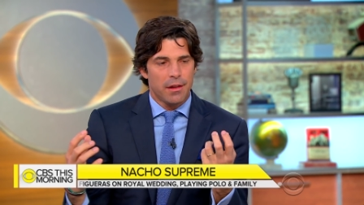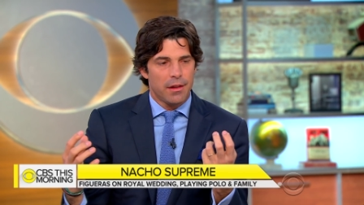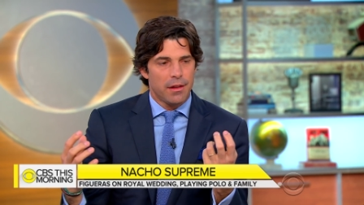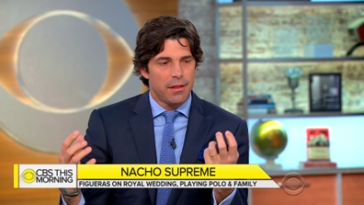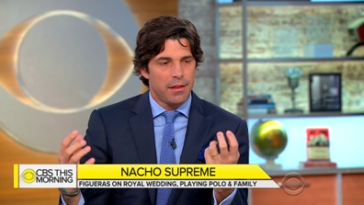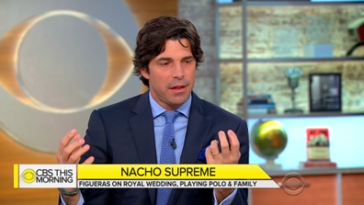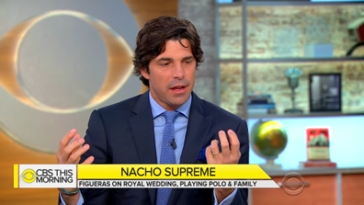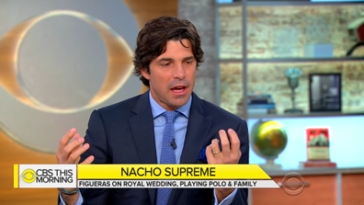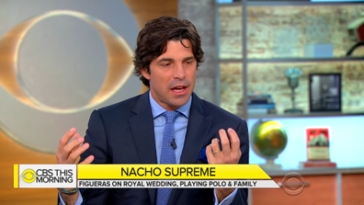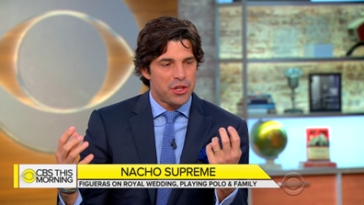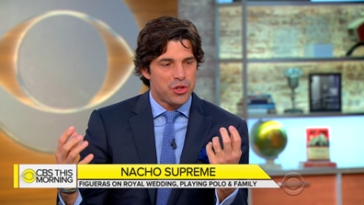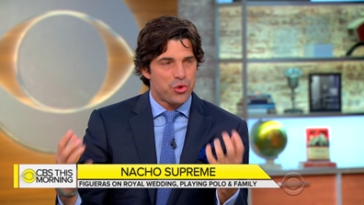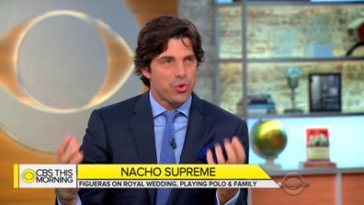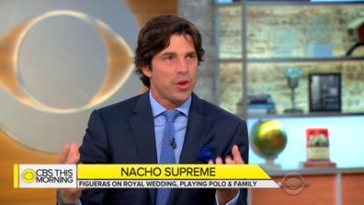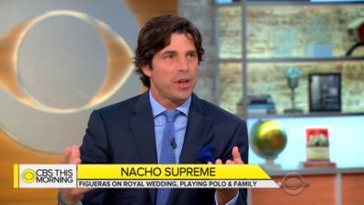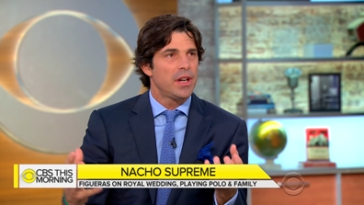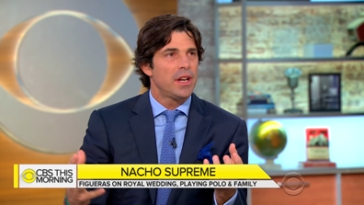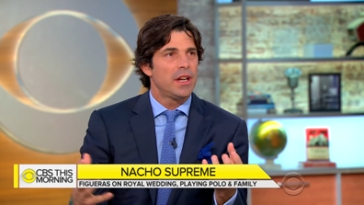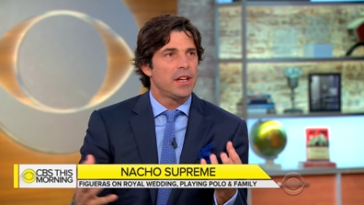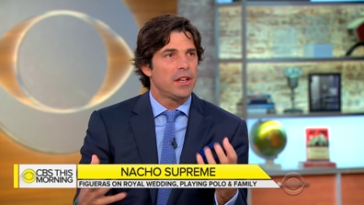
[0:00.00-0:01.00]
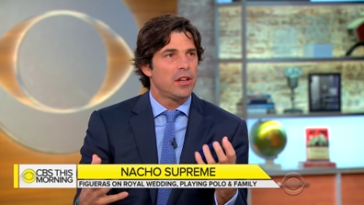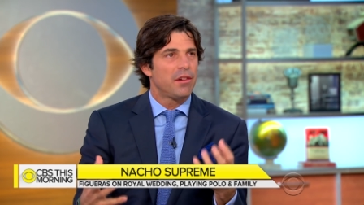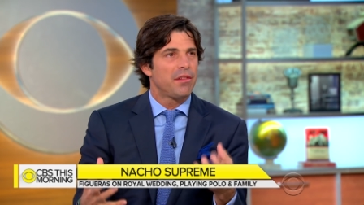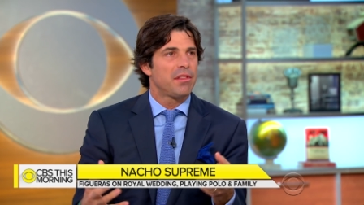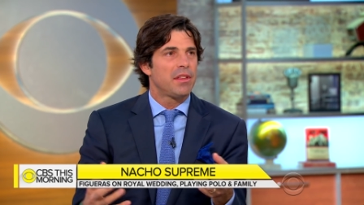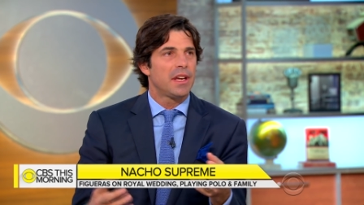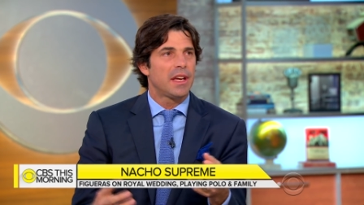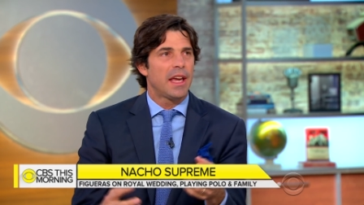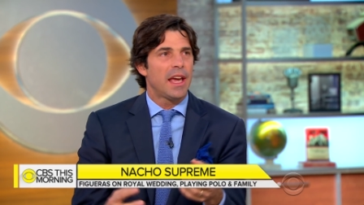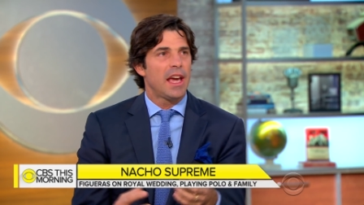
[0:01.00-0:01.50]
the, the adrenaline of
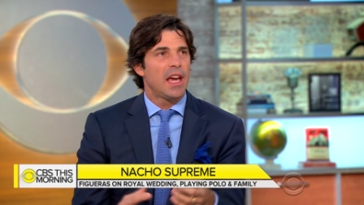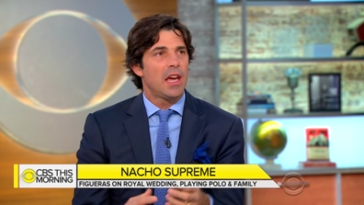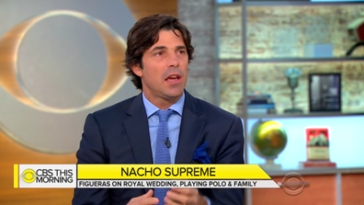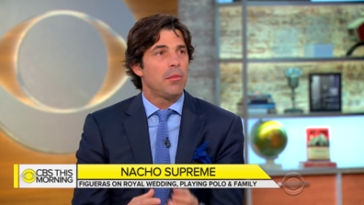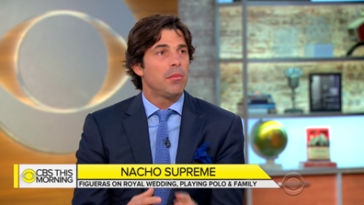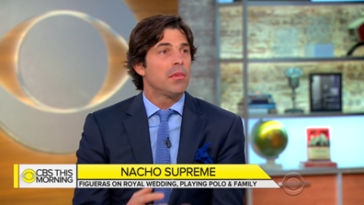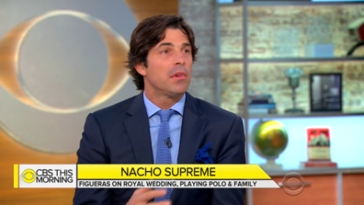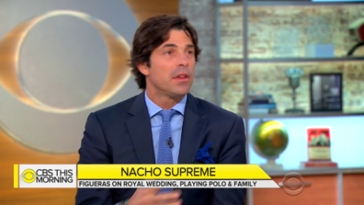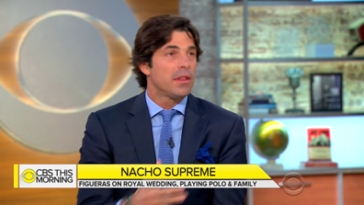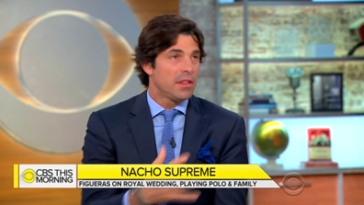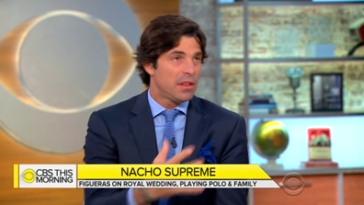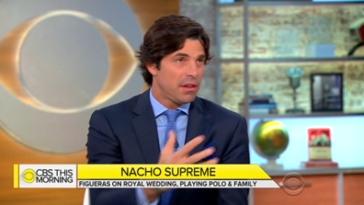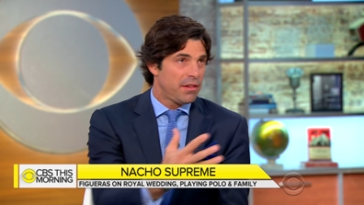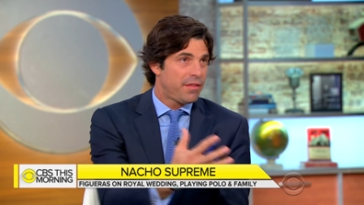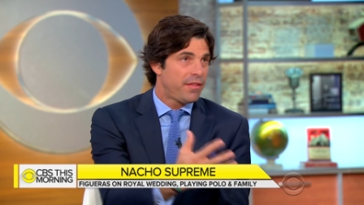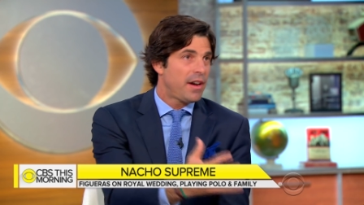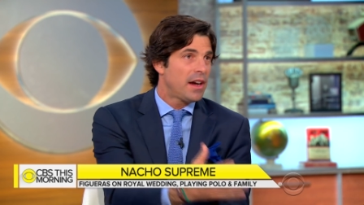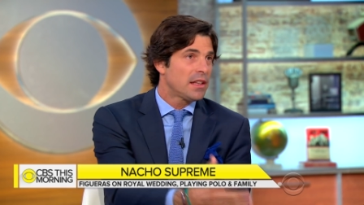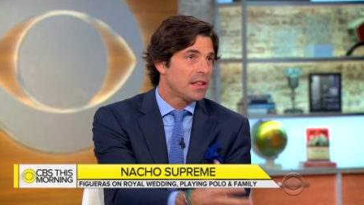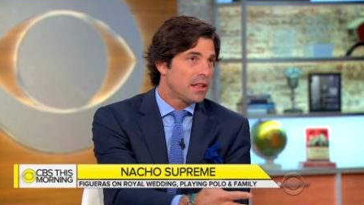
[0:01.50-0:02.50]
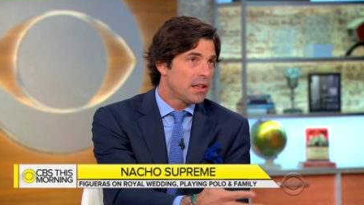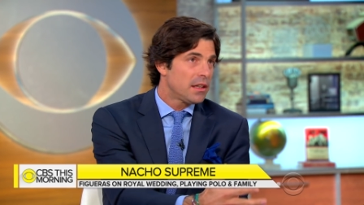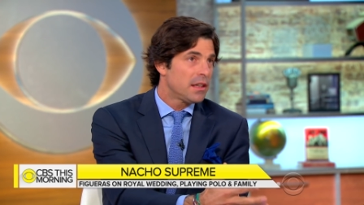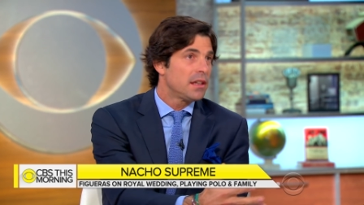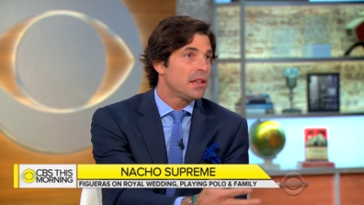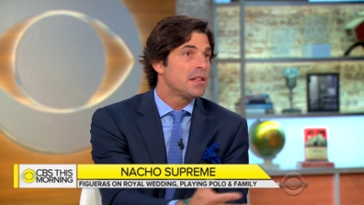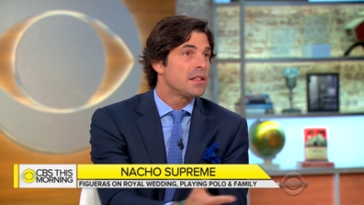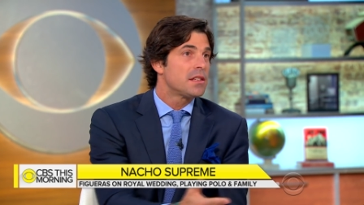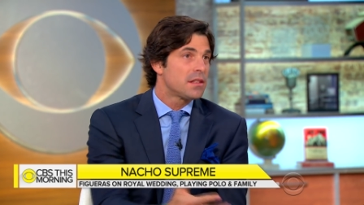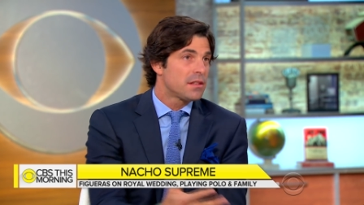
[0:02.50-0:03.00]
the game, the fact that it
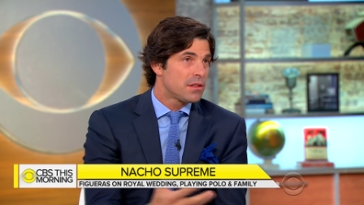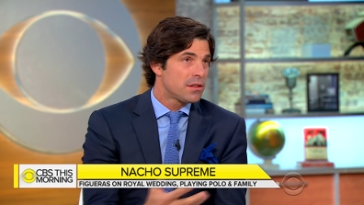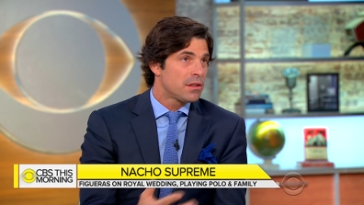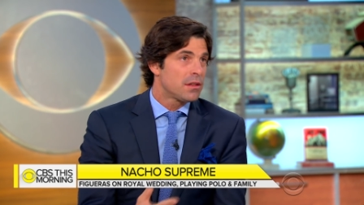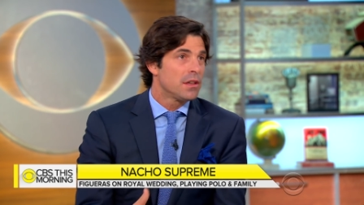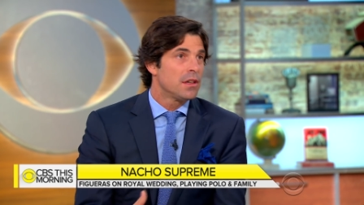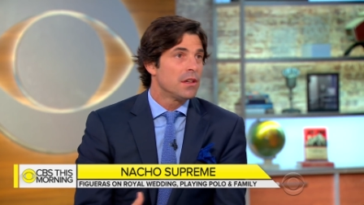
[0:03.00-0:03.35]
is